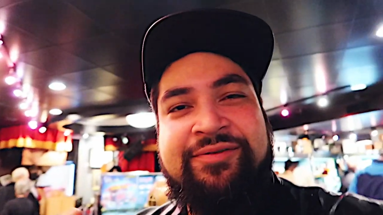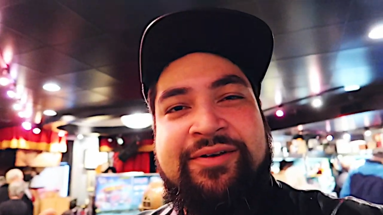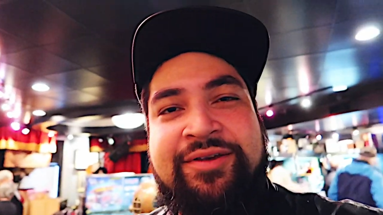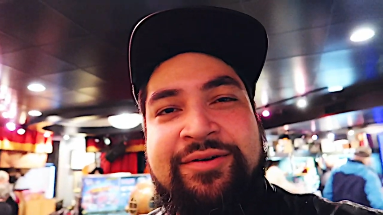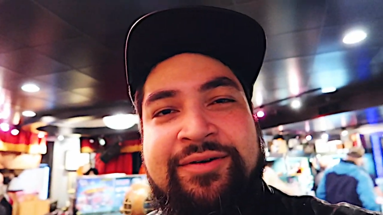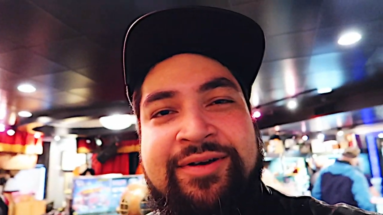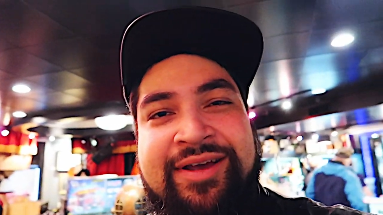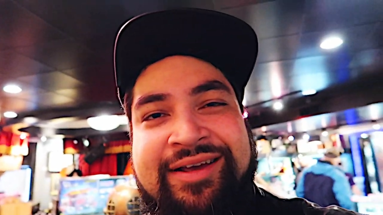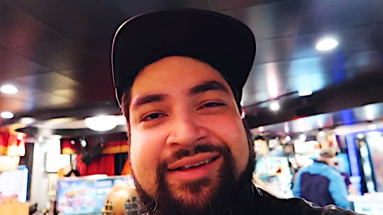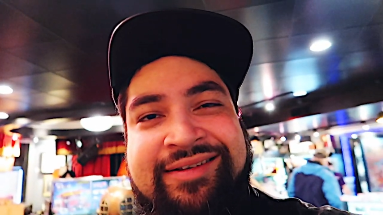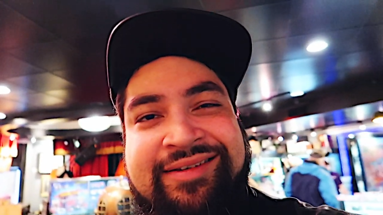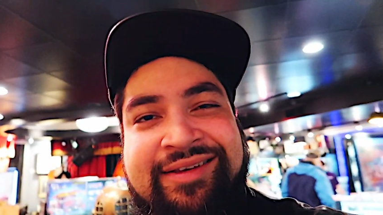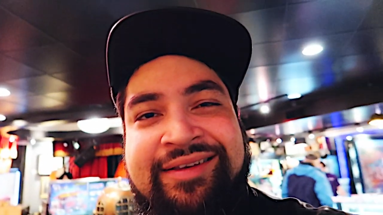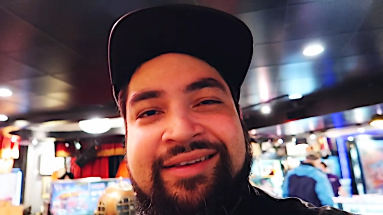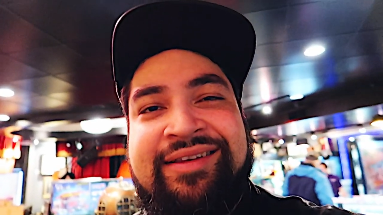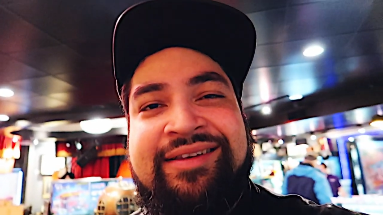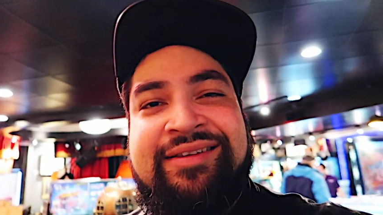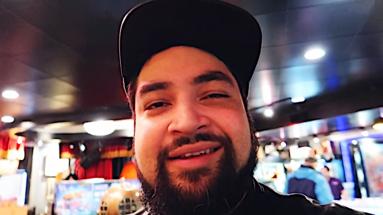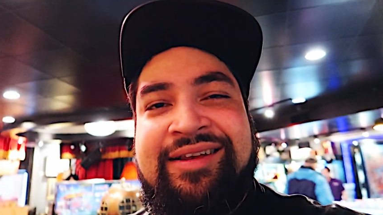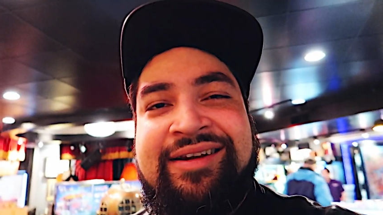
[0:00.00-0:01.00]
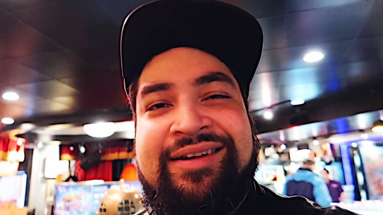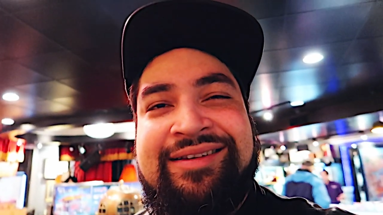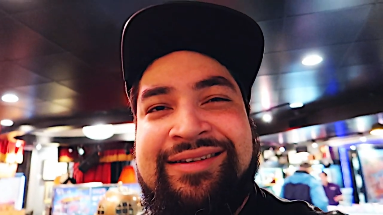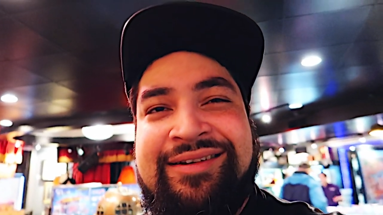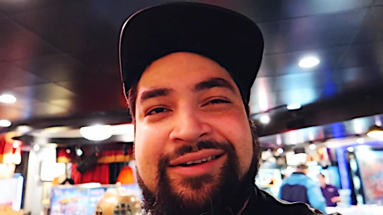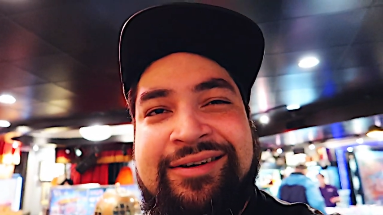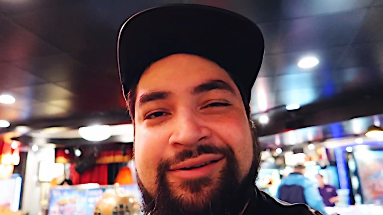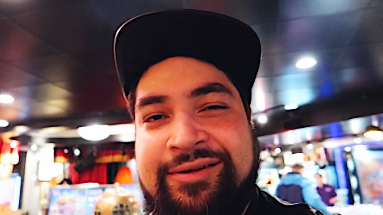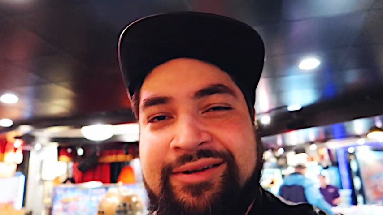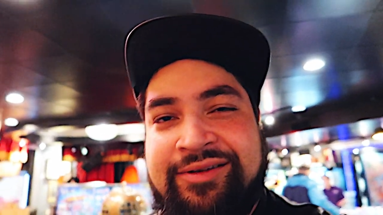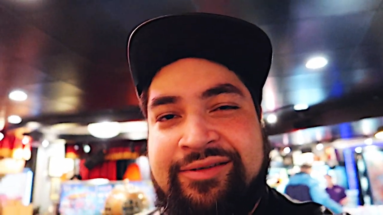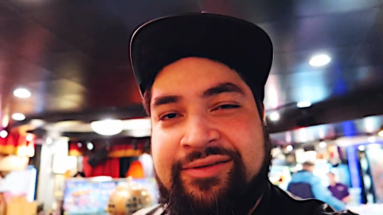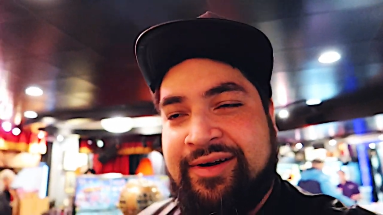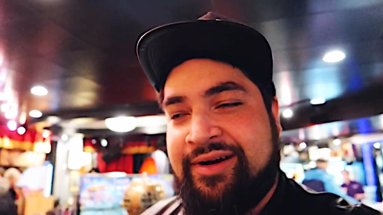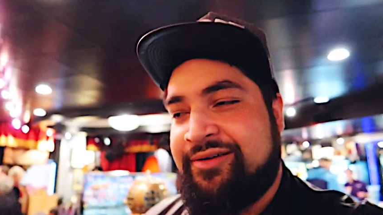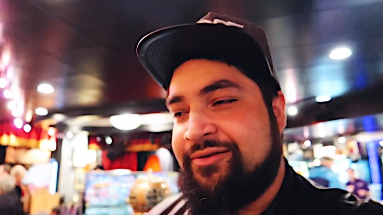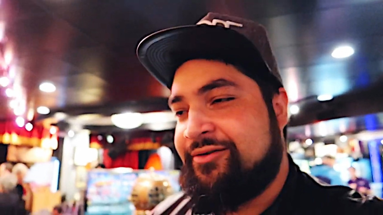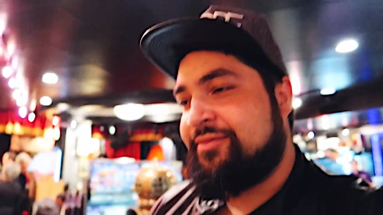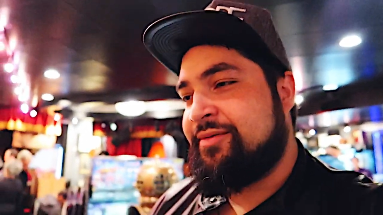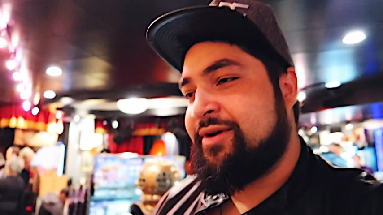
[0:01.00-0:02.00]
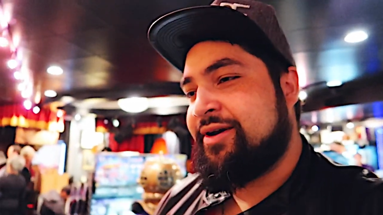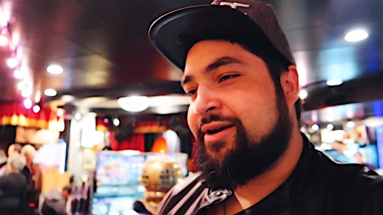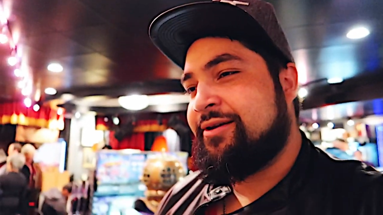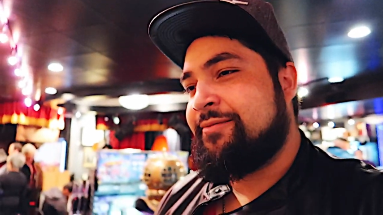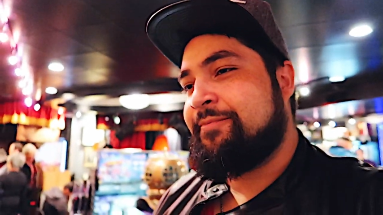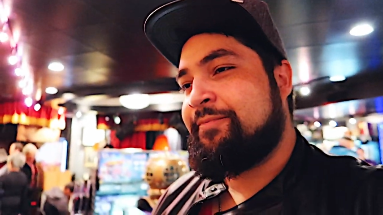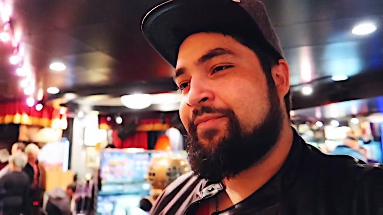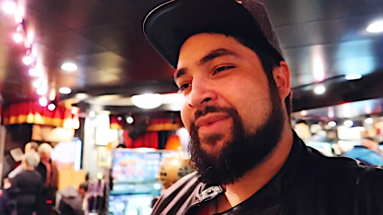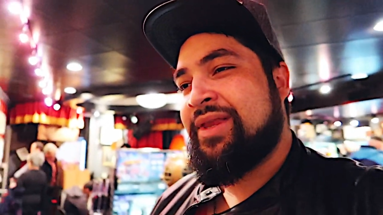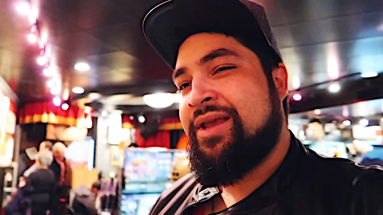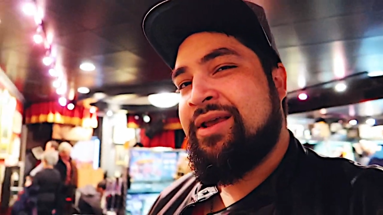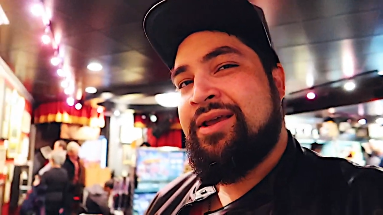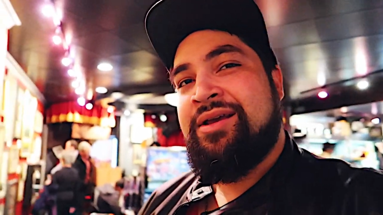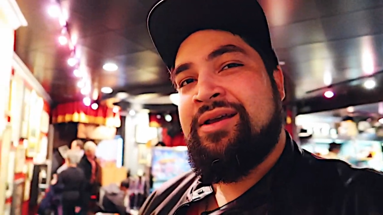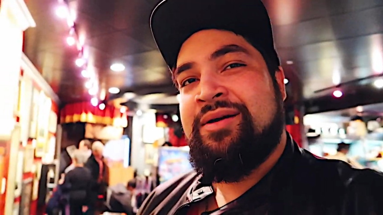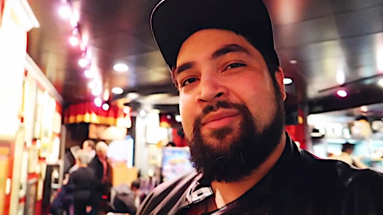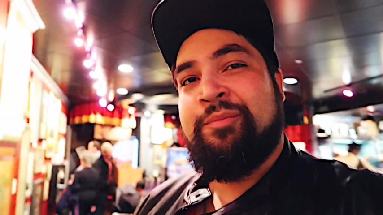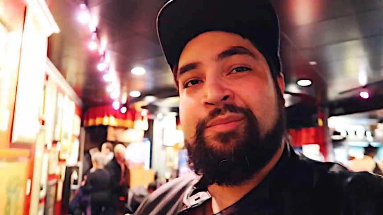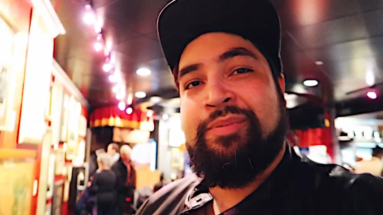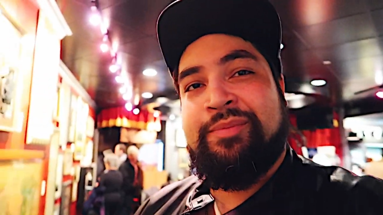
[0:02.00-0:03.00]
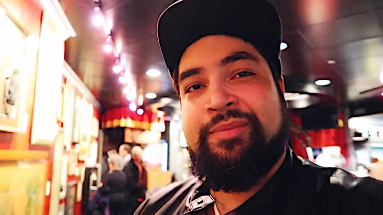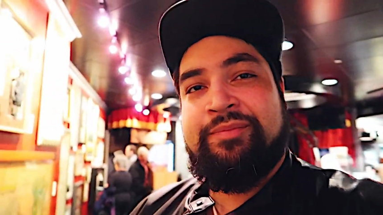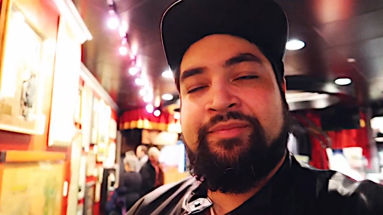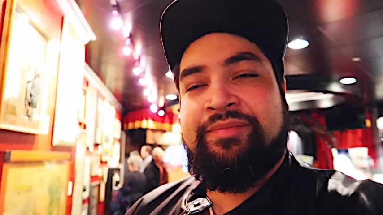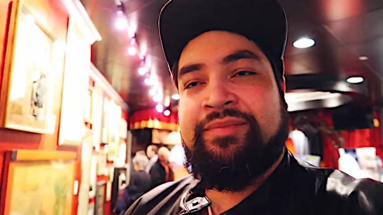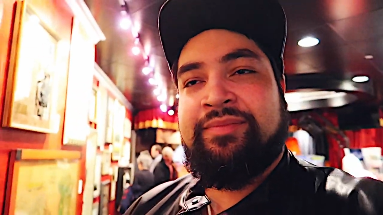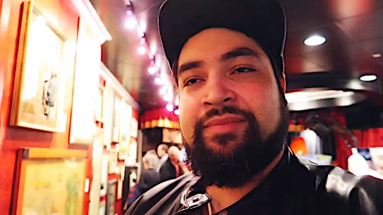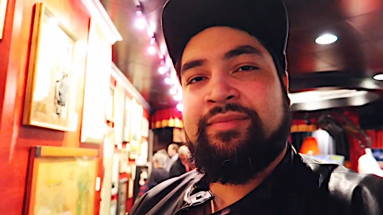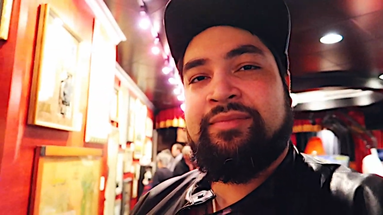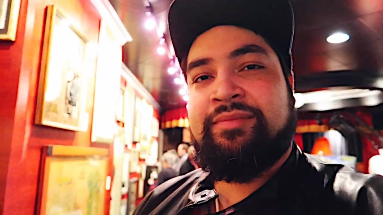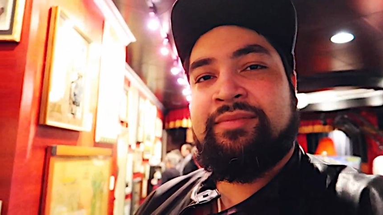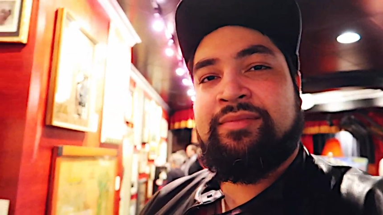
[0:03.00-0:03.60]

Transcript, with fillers: for you guys because he, doesn't do this for everybody. No, I never do